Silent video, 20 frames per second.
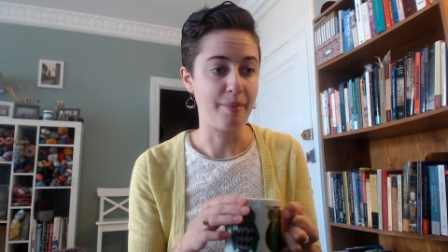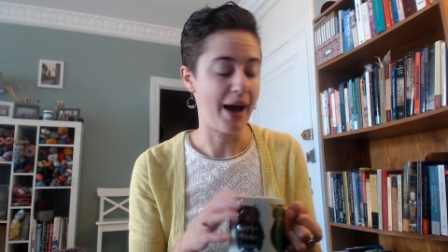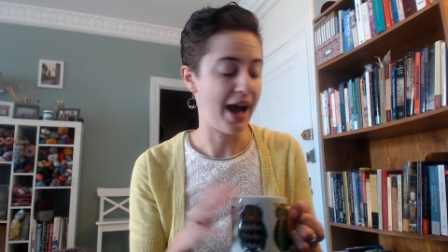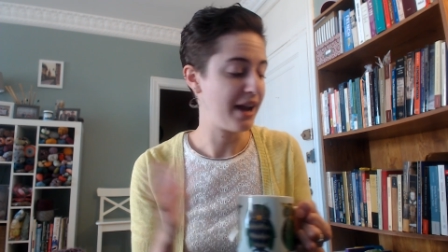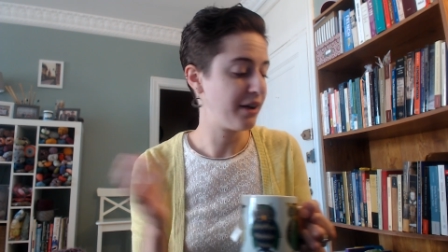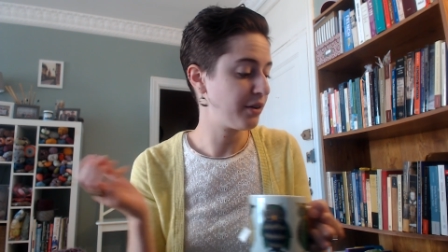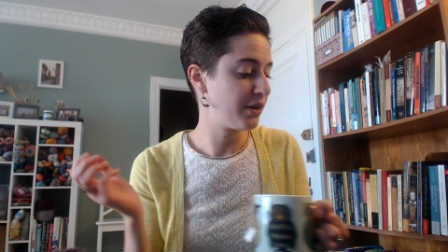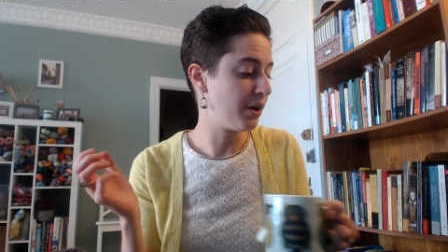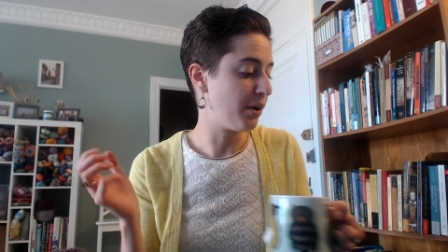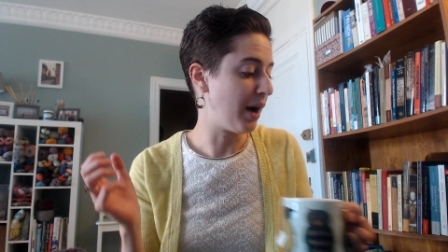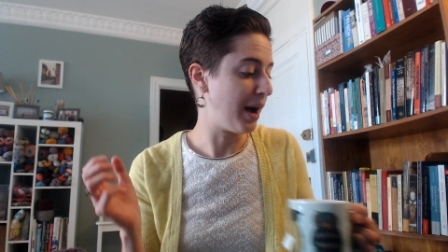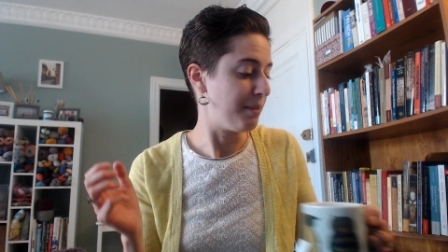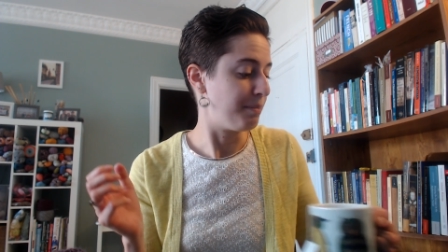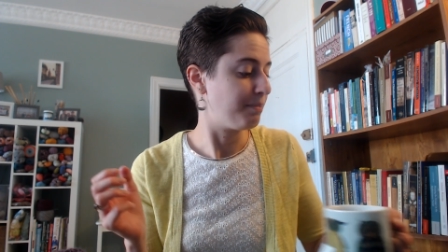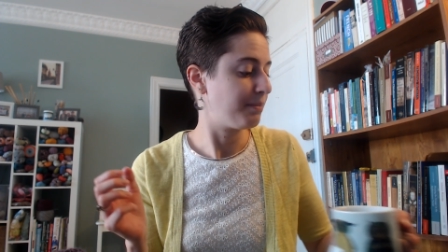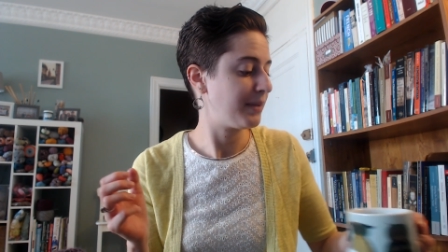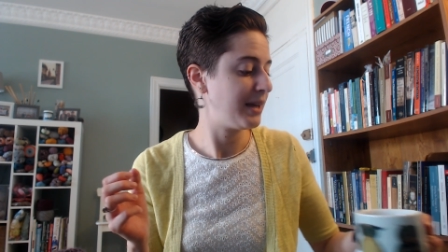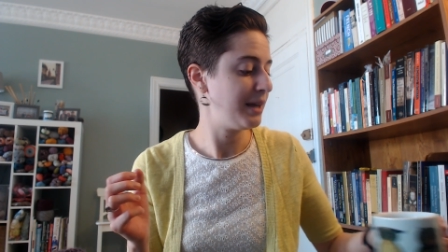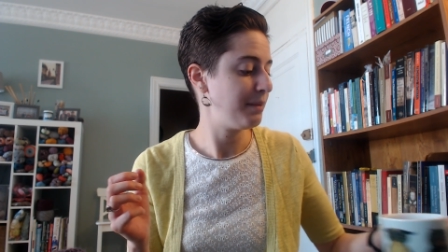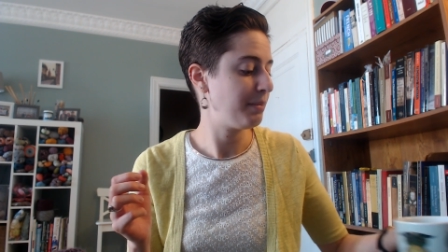I don't know, I
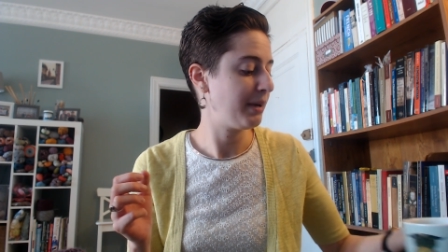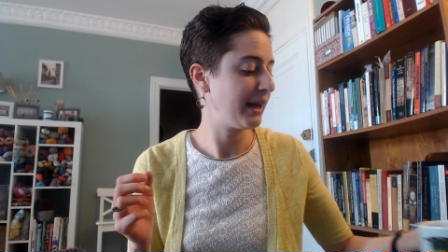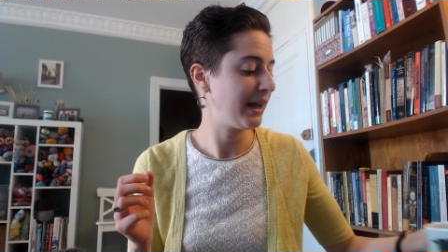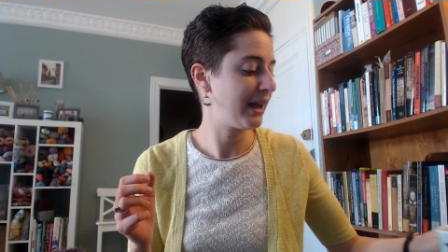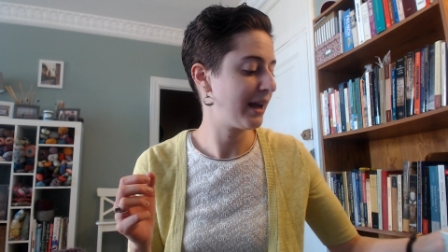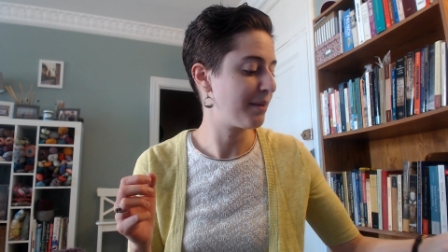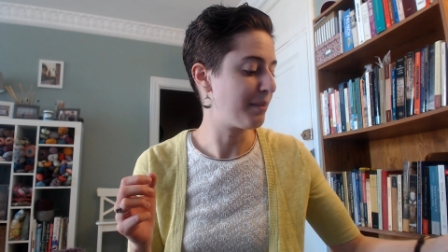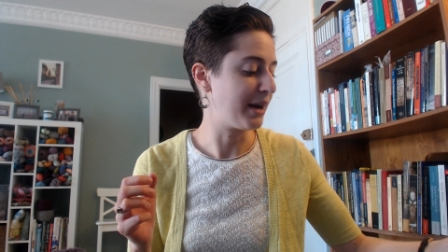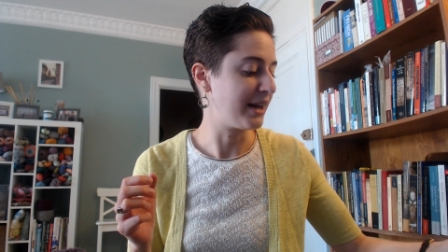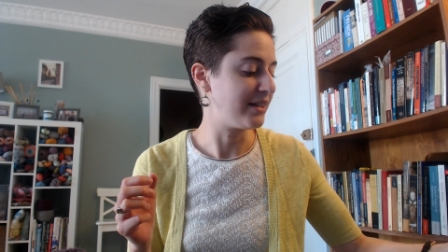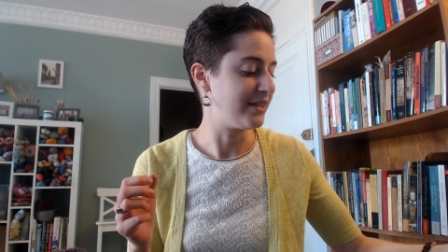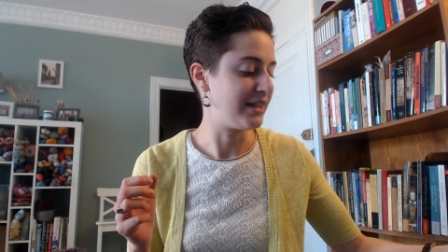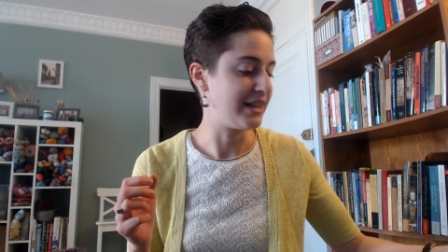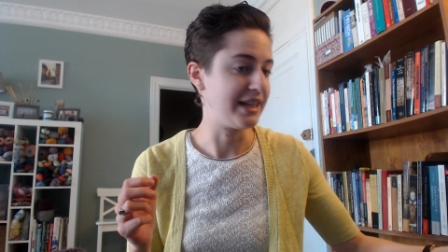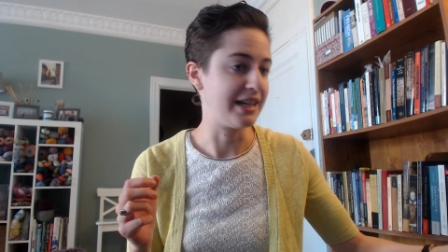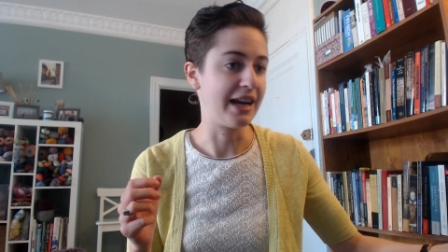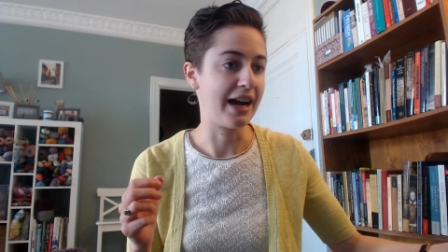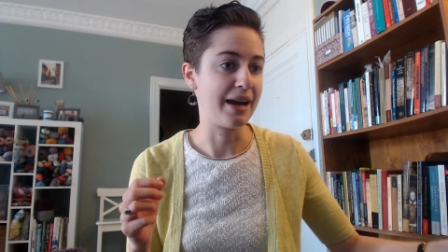keep picking up my tea.